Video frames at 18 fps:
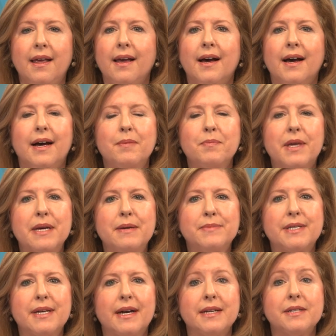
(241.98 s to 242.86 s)
I'm Kim
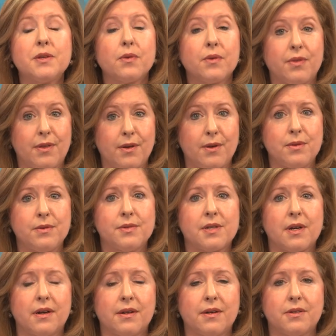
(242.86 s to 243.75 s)
Tizer. Those
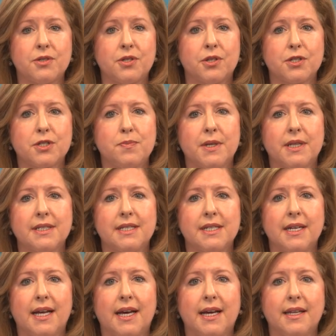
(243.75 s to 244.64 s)
are your Church
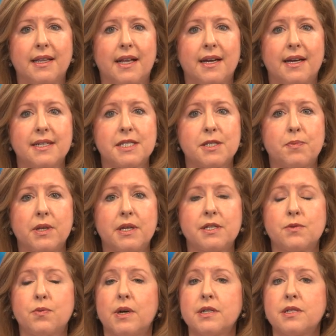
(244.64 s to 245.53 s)
Militant headlines.
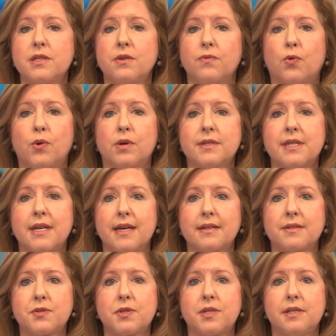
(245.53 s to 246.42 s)
Please watch The
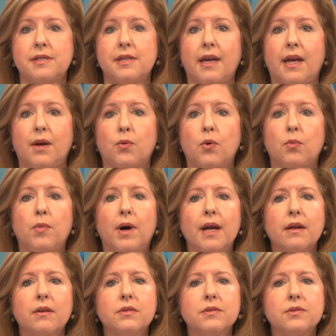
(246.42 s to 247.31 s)
Vortex today, where
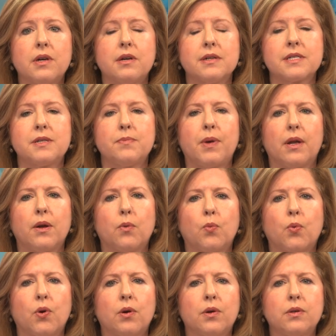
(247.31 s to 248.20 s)
Michael talks about a
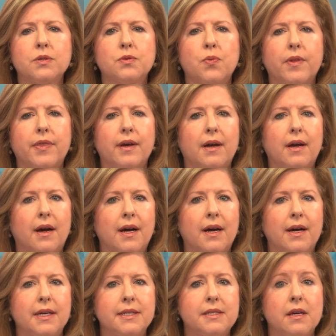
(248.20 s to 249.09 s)
world with a
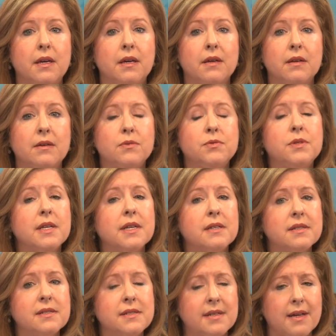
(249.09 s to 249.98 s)
God who
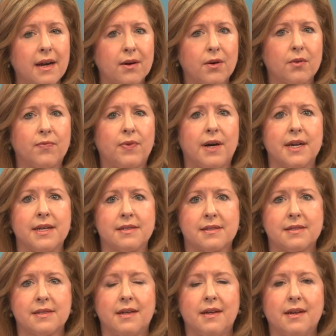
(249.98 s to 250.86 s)
didn't
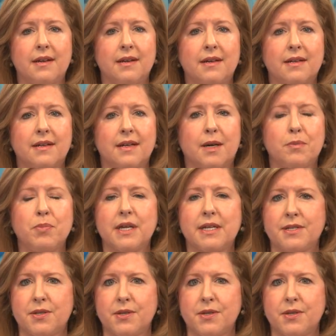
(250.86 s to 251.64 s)
sacrifice. God bless